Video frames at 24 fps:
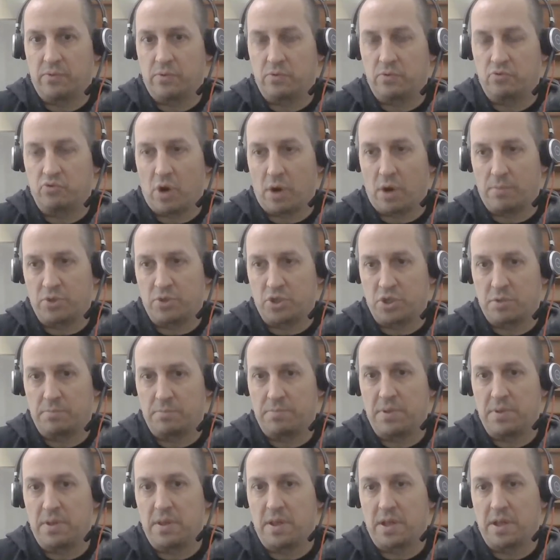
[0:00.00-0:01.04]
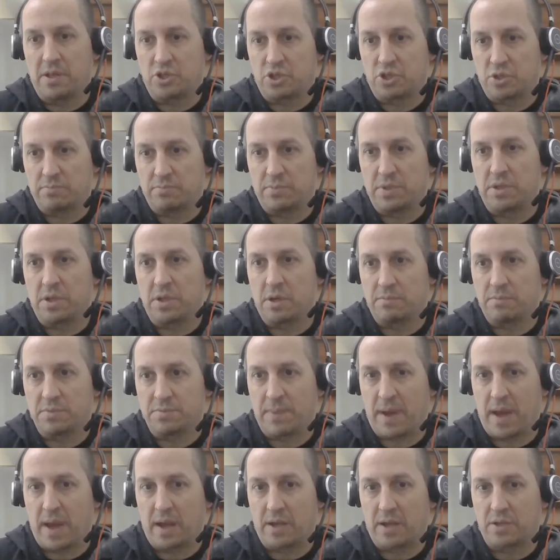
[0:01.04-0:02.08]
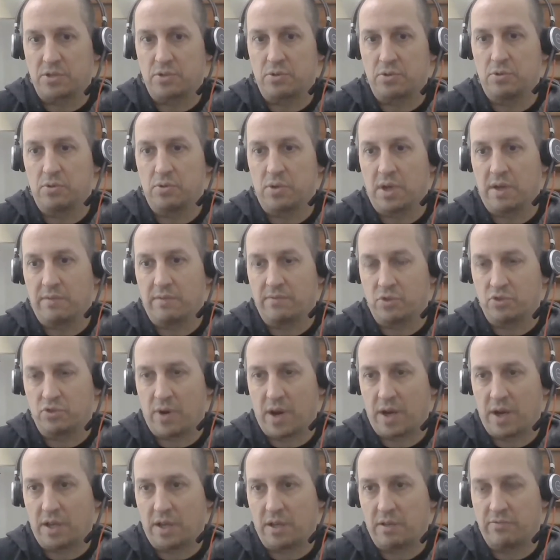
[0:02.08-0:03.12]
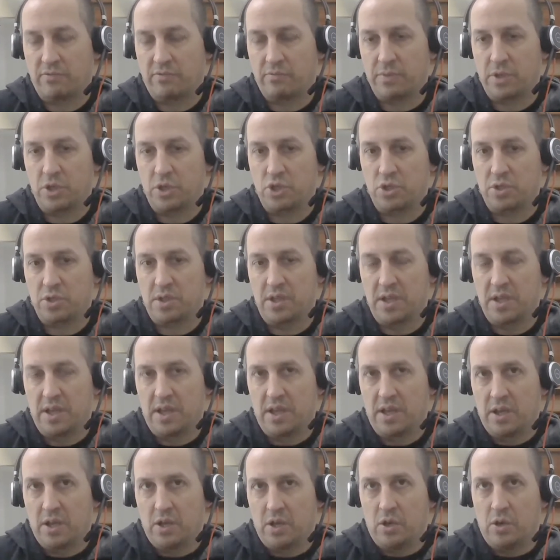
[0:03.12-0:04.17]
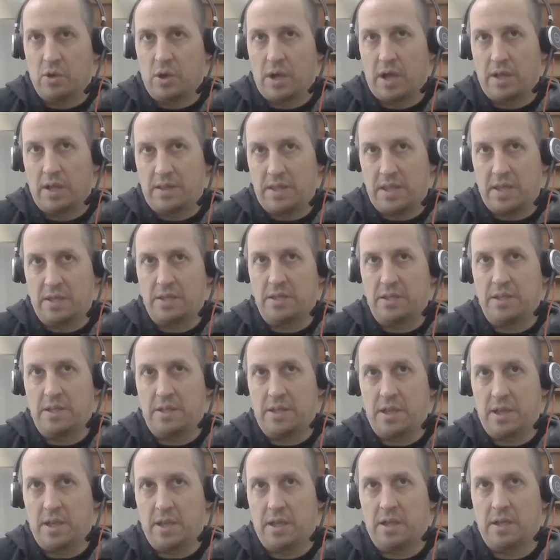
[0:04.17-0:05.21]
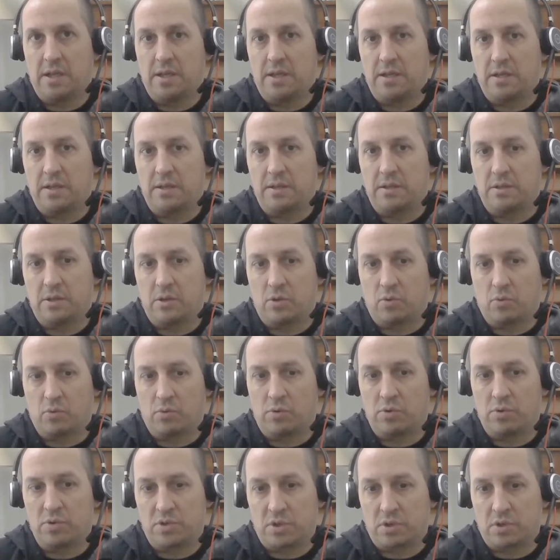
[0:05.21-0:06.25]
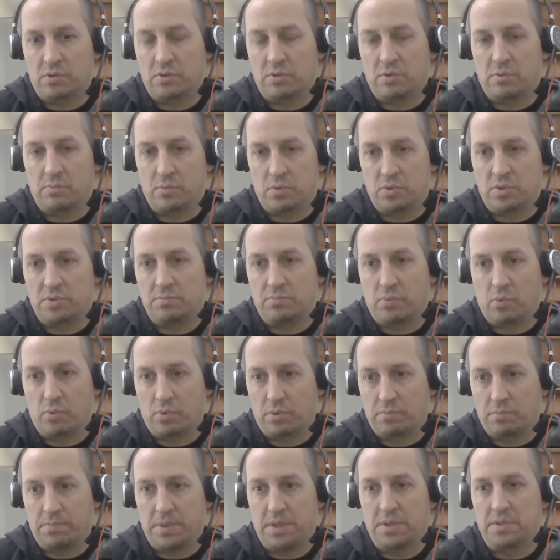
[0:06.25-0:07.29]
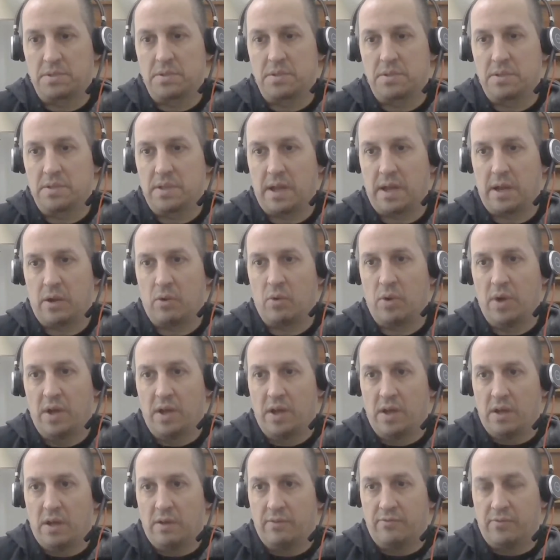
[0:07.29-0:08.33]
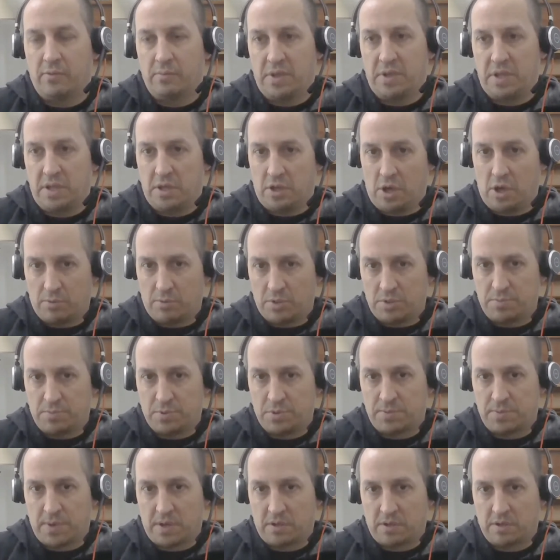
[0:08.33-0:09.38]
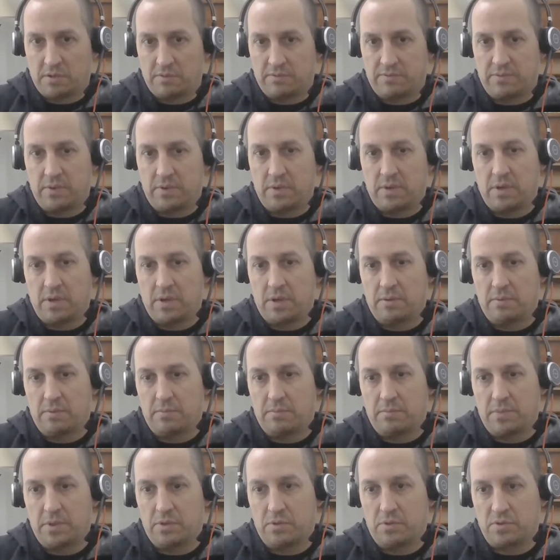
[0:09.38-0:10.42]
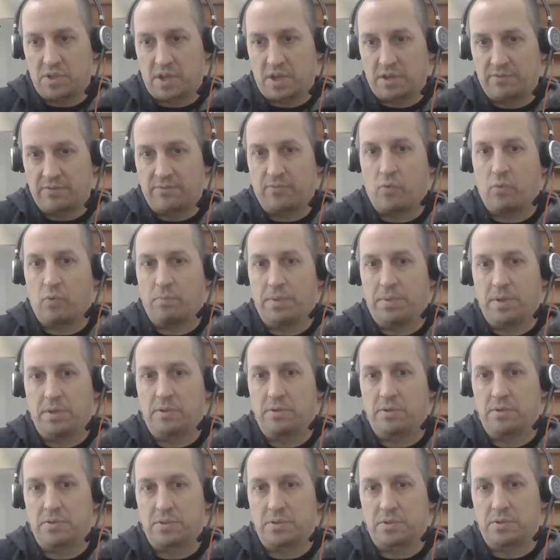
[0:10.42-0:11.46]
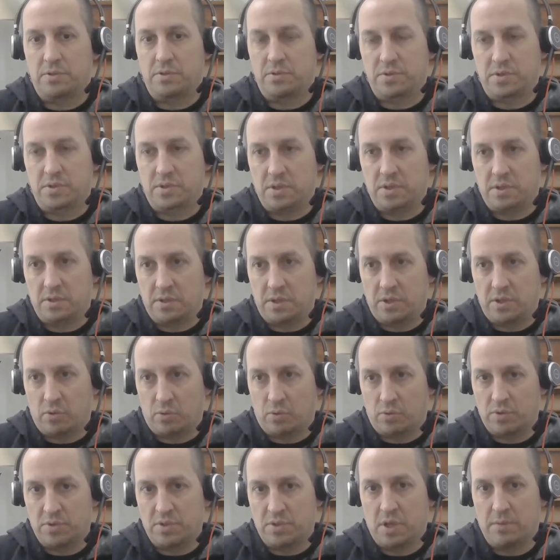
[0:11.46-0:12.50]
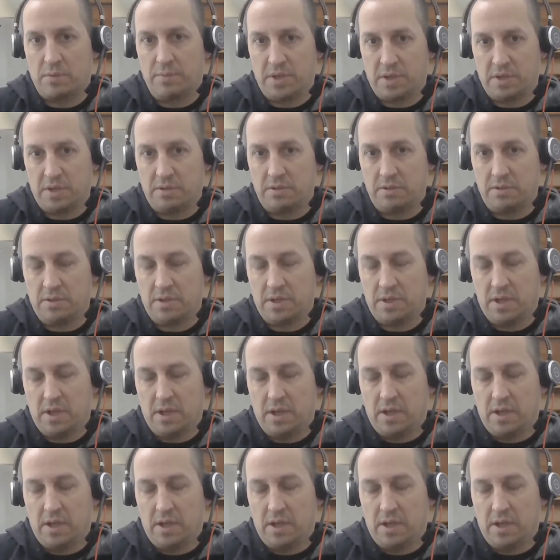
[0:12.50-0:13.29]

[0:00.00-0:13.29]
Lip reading: for a drop ship, and then that shipment comes back so you can have the tracking information. At the end of the day, the orders are the most important piece. Now, from an e-commerce perspective, there's kind of four pillars. There's the orders coming in.